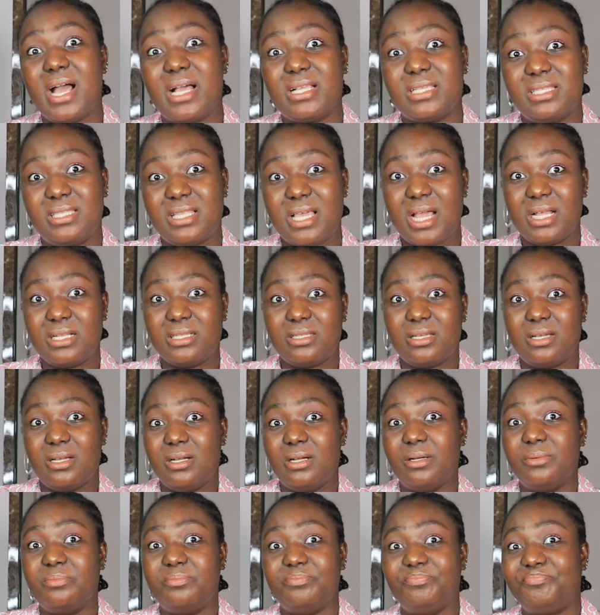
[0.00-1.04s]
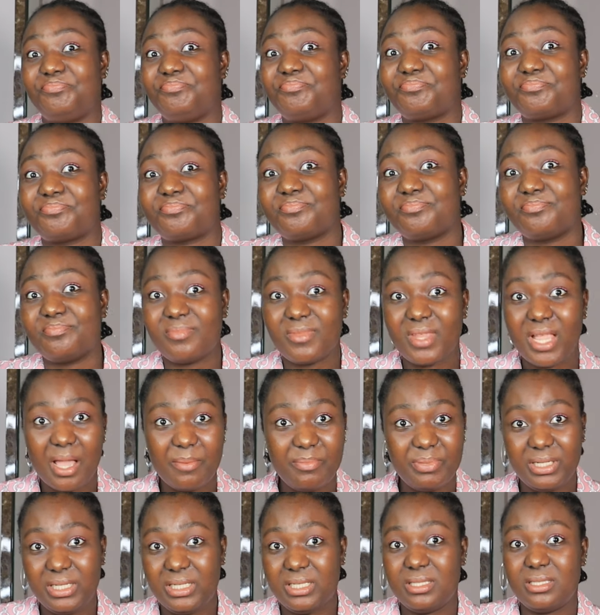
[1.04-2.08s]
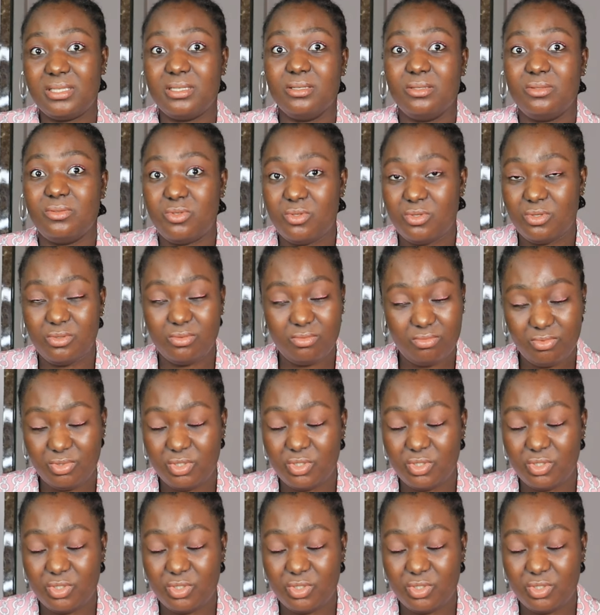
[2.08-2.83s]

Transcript: has that ability to